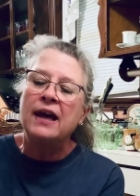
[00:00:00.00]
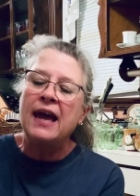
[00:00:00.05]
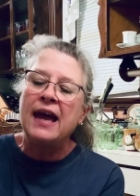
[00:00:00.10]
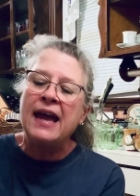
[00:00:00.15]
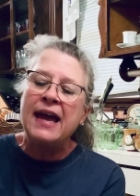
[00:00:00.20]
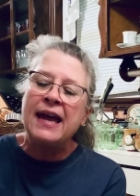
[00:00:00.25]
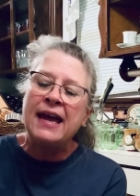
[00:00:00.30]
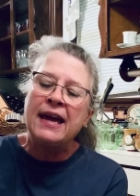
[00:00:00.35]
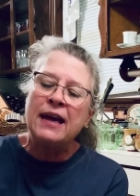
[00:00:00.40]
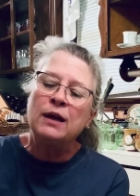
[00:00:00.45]

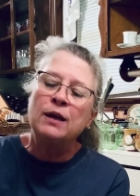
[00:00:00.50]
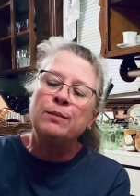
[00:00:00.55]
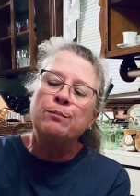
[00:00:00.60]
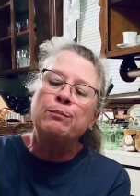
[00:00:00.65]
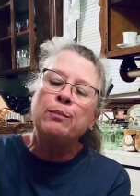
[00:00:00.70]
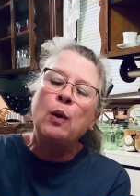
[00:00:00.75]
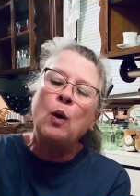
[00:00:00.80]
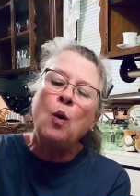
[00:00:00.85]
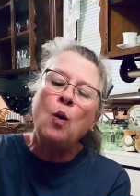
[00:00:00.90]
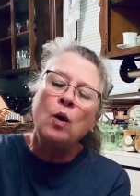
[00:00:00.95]
and
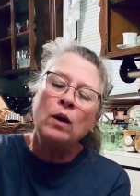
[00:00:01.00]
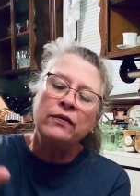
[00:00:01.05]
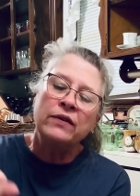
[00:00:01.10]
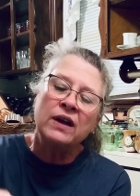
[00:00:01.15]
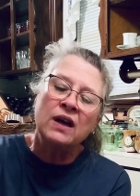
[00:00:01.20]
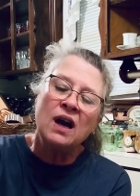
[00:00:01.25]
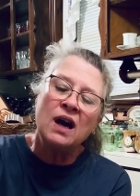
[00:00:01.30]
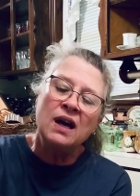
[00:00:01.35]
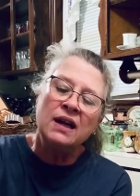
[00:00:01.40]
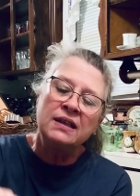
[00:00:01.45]
poured the
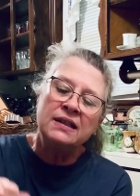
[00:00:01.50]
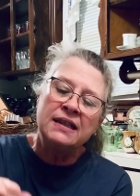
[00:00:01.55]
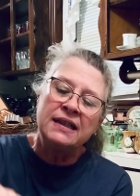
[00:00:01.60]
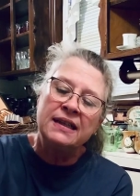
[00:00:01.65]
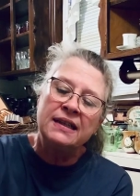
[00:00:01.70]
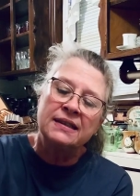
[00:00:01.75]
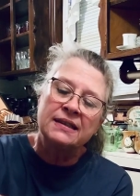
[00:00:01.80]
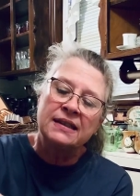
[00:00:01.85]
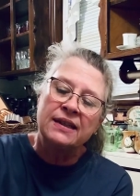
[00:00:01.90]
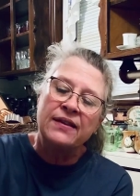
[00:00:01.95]

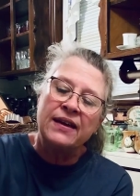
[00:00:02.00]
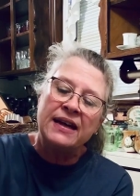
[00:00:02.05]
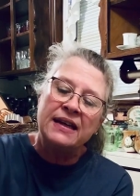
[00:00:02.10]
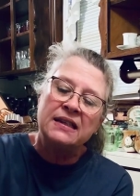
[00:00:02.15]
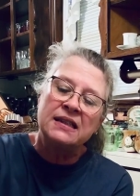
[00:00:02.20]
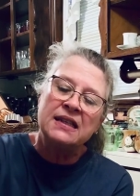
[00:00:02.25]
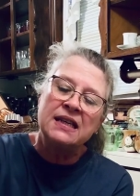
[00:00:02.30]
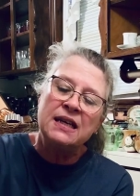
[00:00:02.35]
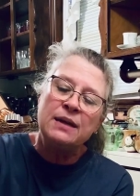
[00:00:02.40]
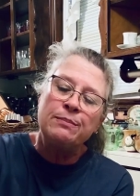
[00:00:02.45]
contents of
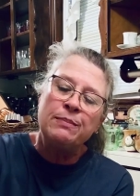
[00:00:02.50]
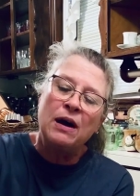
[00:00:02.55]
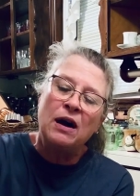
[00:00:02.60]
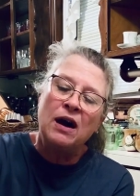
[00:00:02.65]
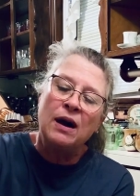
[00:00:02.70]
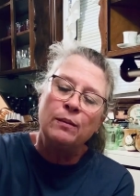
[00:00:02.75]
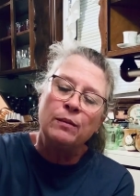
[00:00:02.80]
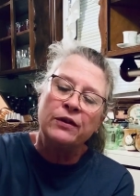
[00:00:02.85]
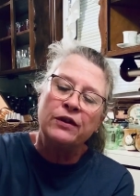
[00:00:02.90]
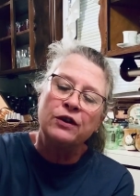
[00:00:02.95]
that
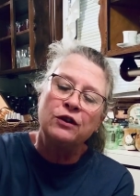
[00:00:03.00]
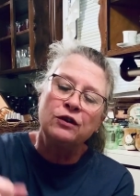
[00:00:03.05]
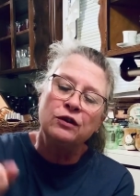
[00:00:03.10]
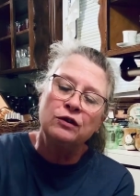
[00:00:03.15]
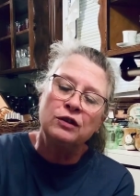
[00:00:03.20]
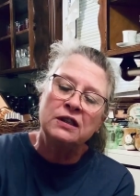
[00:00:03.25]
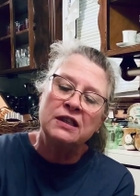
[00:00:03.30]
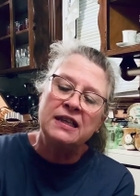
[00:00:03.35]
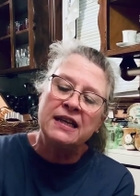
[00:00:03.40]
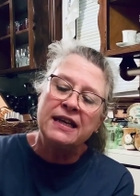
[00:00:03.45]
teapot with the
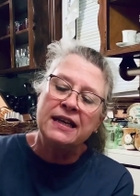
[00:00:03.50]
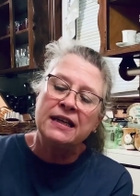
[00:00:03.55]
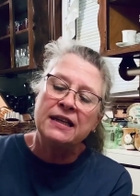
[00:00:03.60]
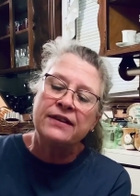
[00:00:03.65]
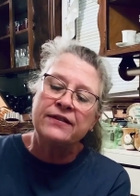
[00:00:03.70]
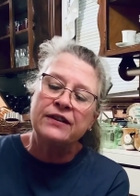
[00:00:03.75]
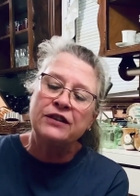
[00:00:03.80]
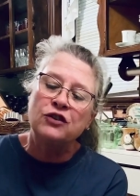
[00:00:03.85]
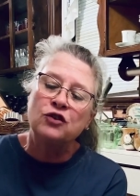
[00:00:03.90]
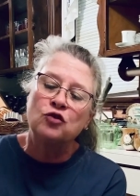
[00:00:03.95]
cooked tea into
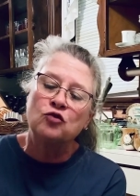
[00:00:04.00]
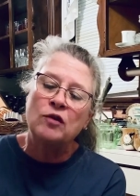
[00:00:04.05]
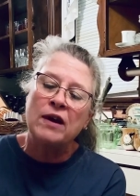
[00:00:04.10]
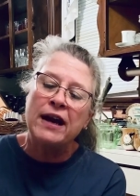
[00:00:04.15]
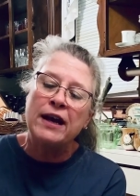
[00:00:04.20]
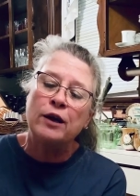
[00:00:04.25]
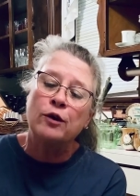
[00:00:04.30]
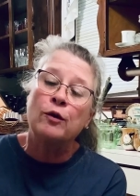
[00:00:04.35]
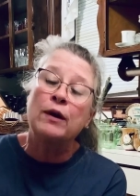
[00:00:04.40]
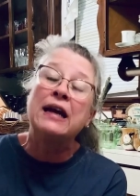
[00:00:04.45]
this
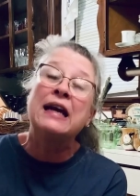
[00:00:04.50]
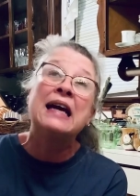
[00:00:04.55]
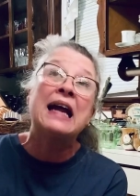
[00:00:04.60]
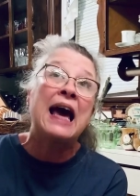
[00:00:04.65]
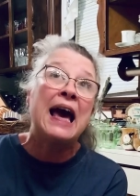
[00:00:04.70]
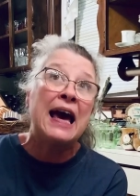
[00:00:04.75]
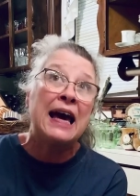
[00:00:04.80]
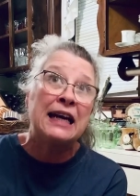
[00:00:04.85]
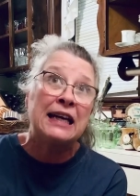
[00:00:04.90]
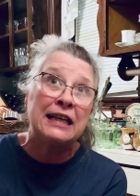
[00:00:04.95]
strainer and
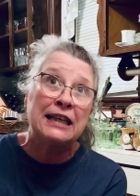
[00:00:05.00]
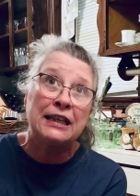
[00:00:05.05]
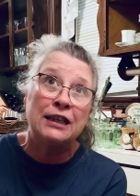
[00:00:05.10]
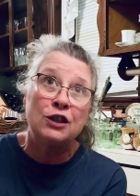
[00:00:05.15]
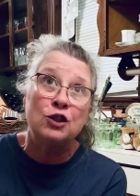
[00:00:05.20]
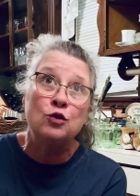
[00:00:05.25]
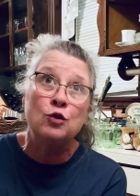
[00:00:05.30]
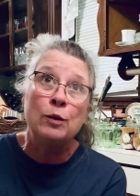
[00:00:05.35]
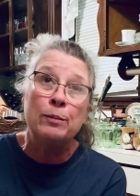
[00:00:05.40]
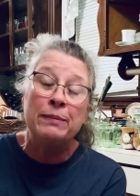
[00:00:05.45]
added
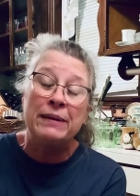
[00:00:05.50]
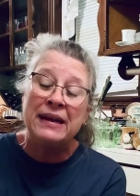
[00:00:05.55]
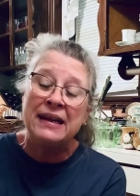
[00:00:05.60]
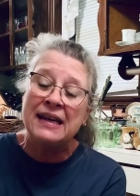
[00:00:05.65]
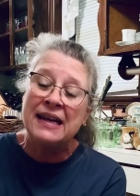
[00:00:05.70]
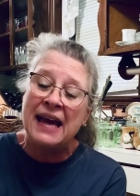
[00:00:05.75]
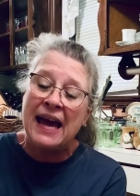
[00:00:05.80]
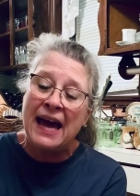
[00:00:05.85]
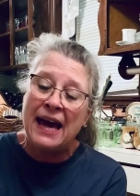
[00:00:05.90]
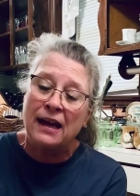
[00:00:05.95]
it to a
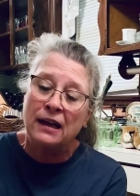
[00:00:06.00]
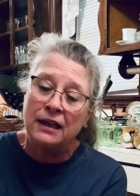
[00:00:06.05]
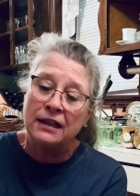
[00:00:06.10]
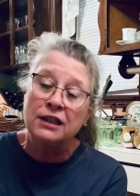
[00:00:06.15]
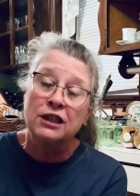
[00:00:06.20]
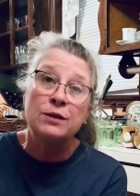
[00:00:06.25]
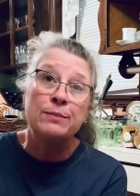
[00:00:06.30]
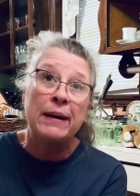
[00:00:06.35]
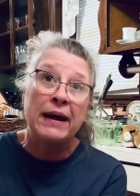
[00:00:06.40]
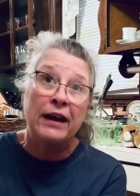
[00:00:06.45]
big gallon
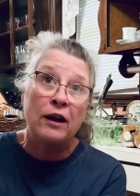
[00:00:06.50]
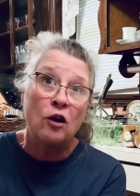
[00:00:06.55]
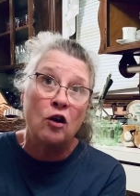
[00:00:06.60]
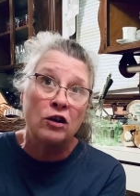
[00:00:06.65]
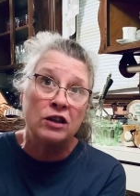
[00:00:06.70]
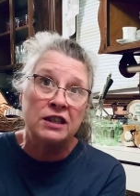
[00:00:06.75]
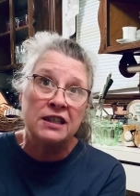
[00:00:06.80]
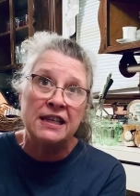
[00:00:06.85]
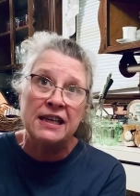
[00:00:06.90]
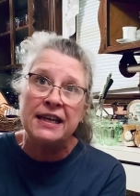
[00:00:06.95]
to make
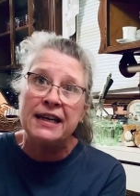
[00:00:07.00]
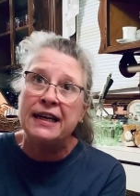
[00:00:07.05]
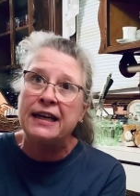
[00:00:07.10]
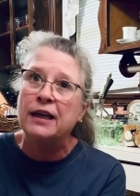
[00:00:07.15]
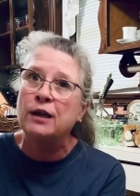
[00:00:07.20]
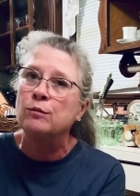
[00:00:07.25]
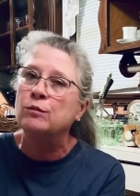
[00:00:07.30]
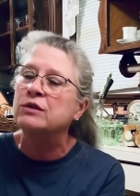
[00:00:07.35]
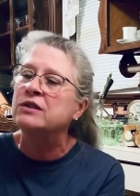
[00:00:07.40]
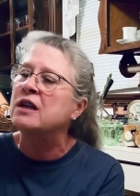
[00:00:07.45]
our tea,
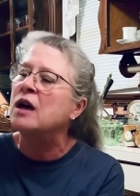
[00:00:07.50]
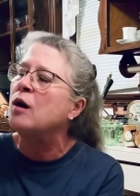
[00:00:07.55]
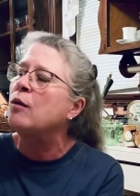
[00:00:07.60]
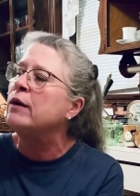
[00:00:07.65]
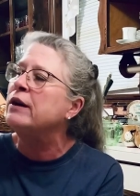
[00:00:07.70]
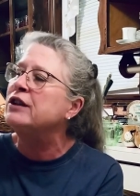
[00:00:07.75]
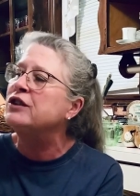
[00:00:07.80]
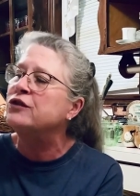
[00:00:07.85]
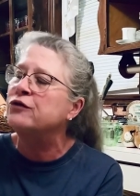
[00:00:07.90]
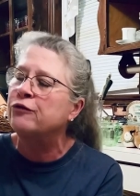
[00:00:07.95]
and it was
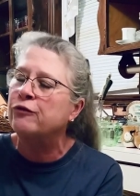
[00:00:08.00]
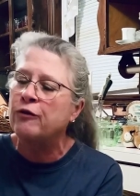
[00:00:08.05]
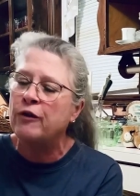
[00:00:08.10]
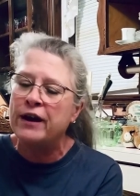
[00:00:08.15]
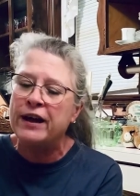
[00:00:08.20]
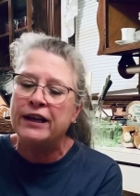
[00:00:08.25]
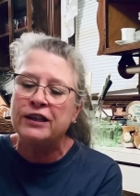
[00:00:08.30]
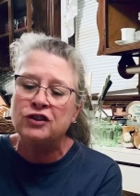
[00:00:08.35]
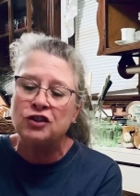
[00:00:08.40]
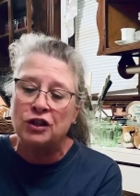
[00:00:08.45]
always
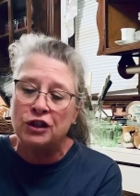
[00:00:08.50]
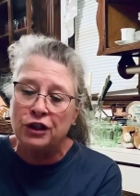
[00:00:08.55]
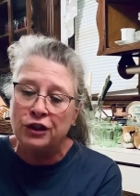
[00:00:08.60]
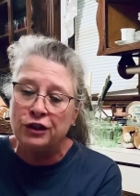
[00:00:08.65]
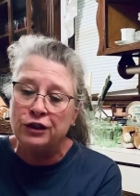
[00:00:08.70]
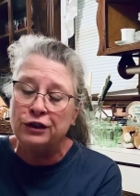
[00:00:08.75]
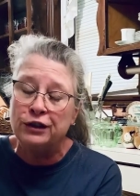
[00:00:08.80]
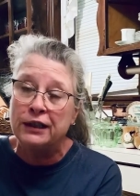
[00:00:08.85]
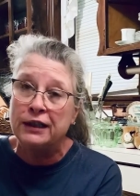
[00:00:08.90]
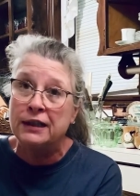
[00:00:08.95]
fresh and
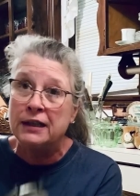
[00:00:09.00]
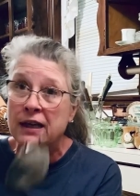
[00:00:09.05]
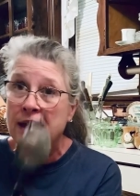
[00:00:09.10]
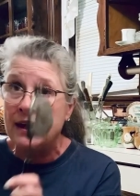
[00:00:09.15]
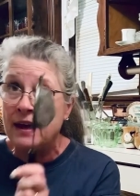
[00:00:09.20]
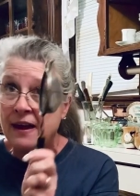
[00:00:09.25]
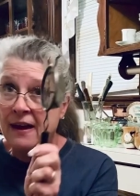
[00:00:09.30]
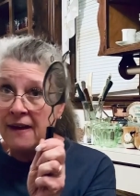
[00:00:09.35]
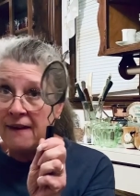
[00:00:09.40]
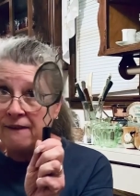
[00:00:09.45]
good.
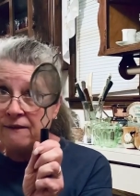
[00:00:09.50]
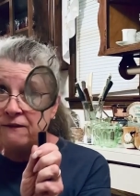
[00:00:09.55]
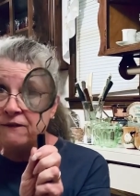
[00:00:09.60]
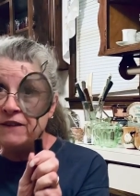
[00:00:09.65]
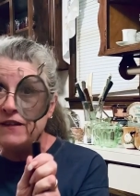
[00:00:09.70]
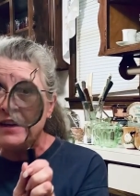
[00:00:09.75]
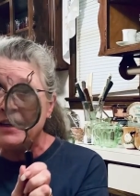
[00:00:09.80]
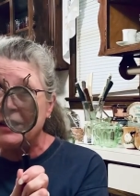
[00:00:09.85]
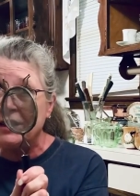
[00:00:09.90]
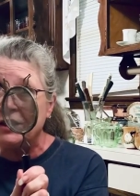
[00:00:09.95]

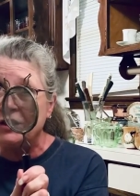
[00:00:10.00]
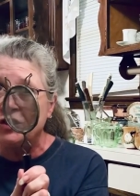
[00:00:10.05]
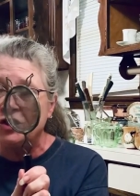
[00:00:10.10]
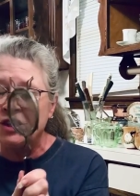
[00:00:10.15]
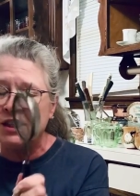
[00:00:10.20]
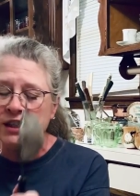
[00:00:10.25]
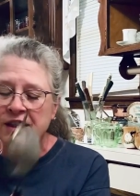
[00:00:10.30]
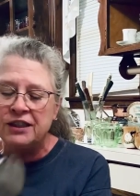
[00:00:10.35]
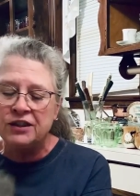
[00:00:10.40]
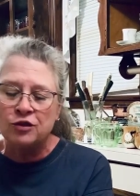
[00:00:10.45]
Vintage
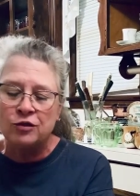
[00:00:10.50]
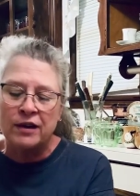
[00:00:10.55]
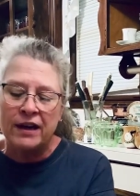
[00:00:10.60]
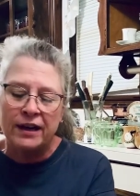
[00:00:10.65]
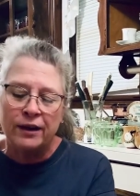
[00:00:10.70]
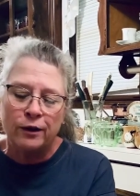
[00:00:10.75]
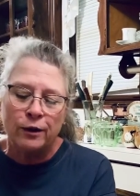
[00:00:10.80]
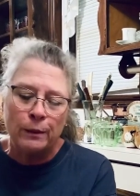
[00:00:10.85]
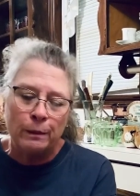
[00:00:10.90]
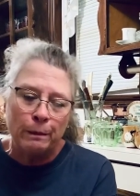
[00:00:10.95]
tea strainer.